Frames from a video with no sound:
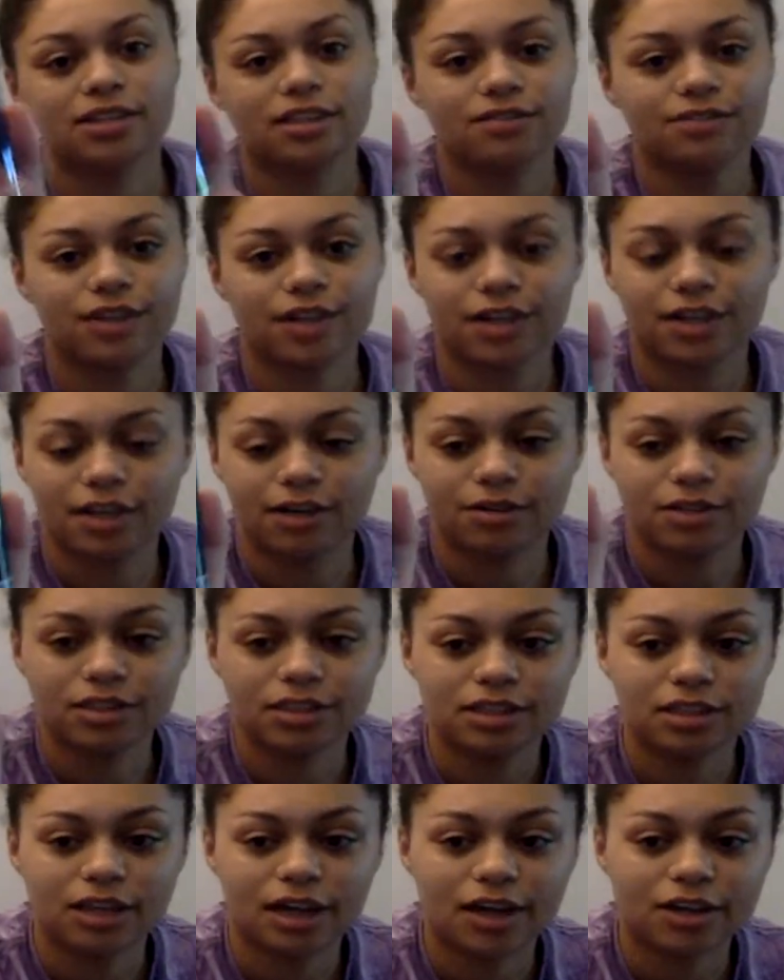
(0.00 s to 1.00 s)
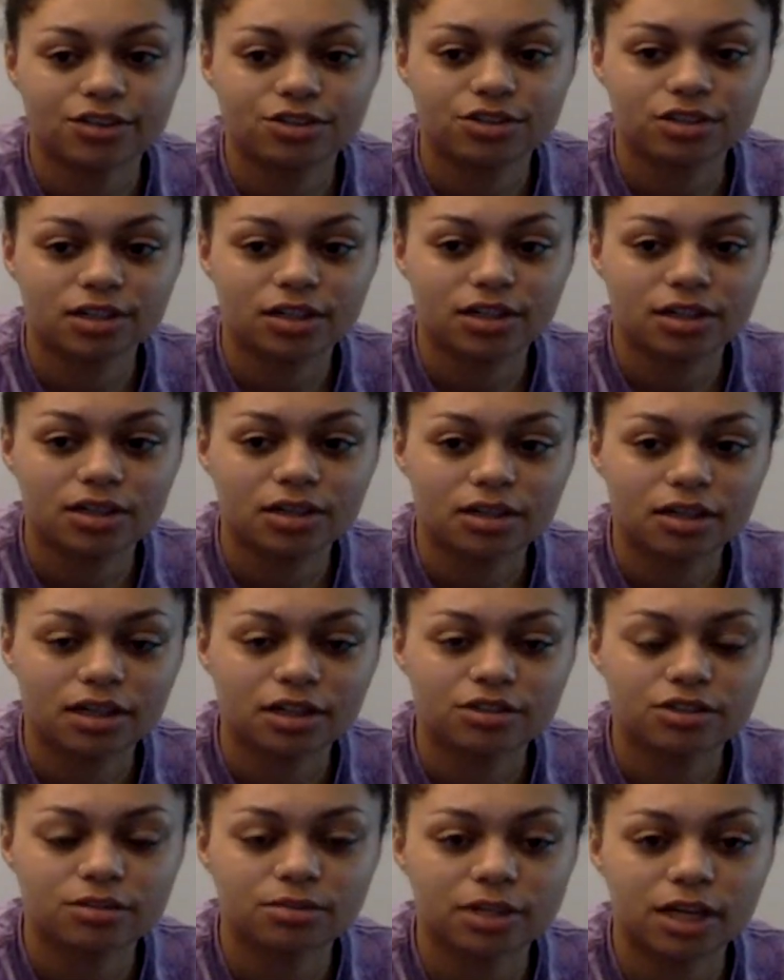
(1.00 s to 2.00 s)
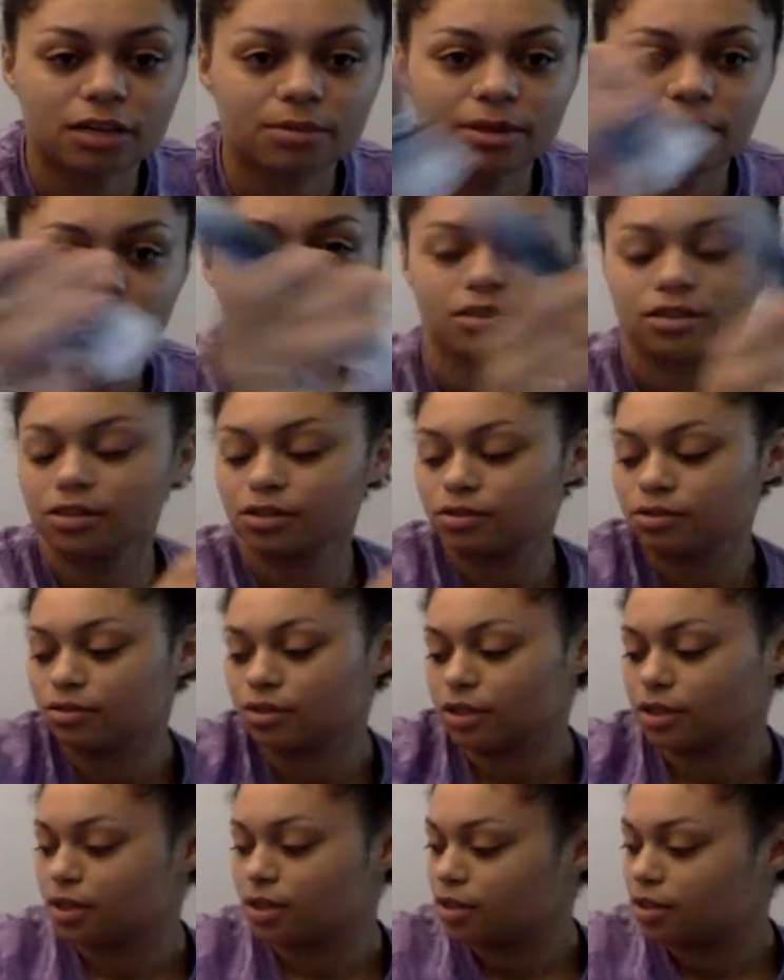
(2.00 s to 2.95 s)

I figured I would need extra black paint too.